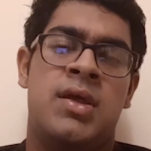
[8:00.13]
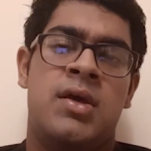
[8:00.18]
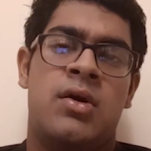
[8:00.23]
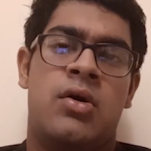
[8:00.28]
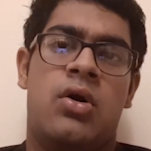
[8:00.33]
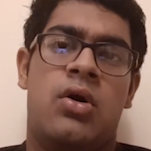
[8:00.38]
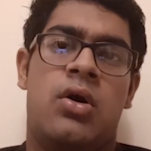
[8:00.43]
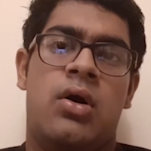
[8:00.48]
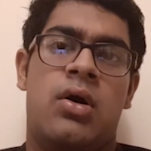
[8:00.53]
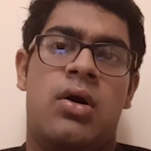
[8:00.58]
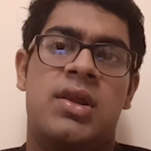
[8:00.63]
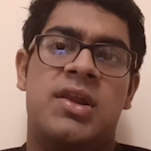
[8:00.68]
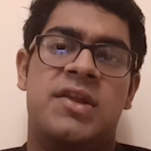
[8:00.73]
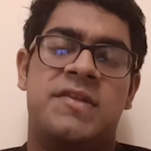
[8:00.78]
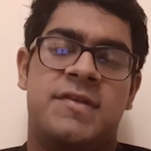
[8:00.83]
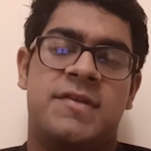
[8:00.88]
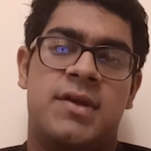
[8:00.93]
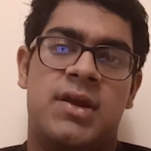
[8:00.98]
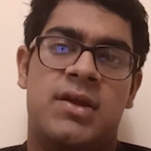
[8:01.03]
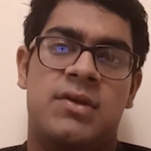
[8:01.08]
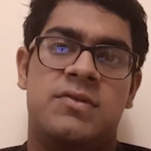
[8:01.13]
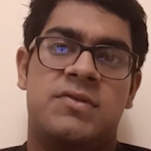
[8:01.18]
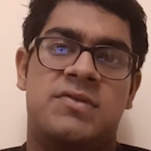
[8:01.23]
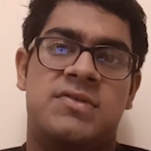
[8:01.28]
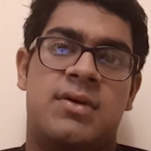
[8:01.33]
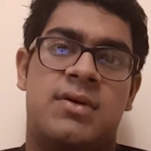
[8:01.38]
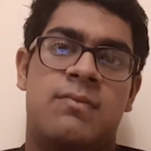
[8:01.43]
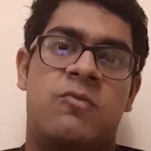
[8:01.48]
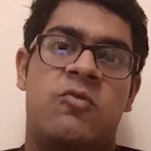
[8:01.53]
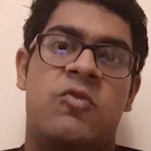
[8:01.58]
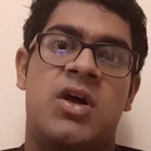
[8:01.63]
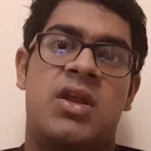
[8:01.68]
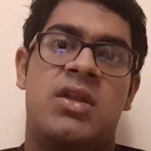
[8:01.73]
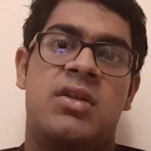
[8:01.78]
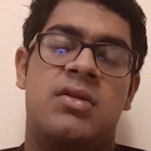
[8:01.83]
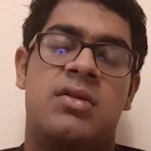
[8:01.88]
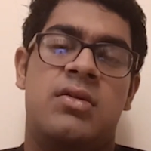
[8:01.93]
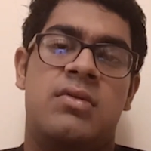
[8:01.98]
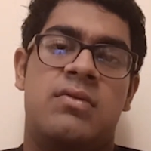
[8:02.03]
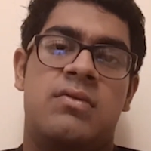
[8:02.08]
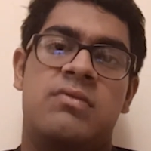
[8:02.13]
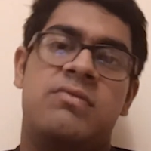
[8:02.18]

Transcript: or listening to someone